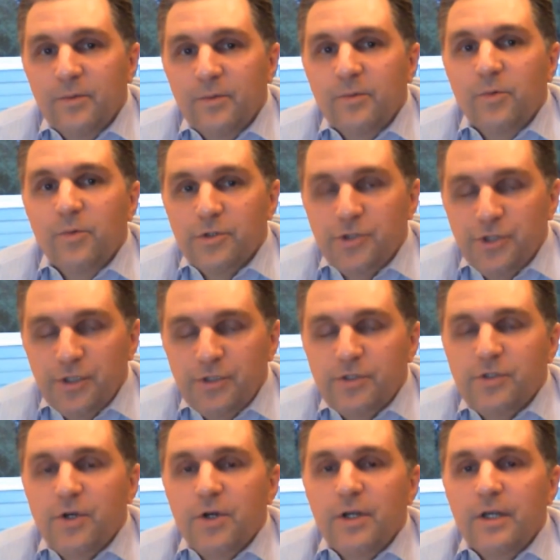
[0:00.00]
We're just
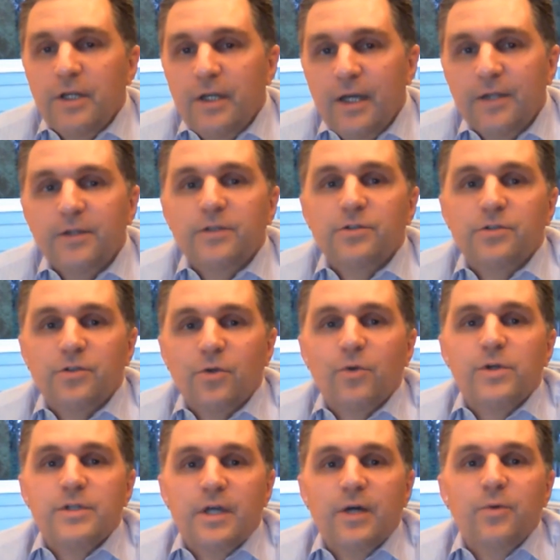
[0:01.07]
starting to get these
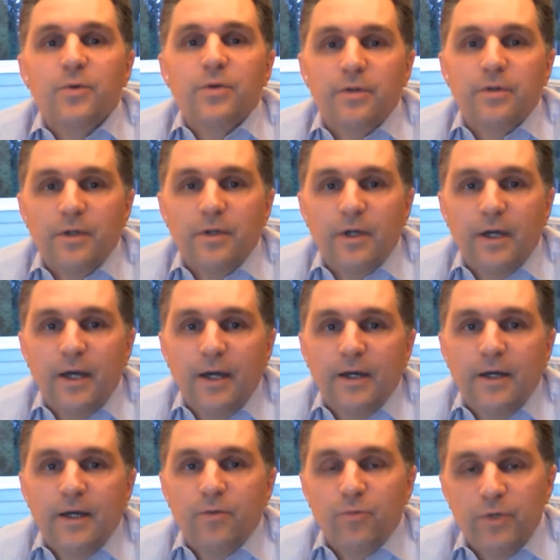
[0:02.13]
stories out
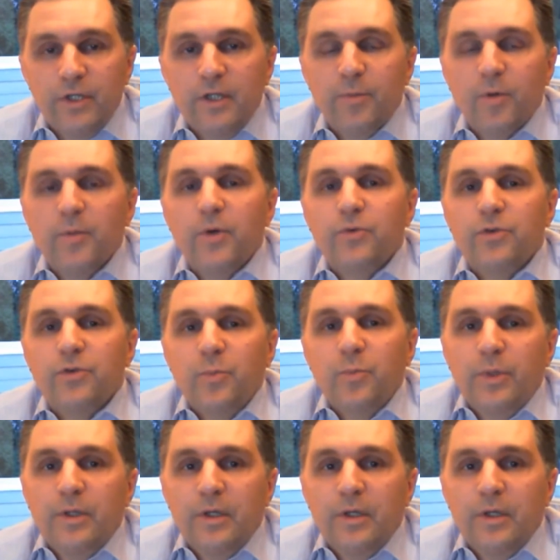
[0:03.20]
and really promote them.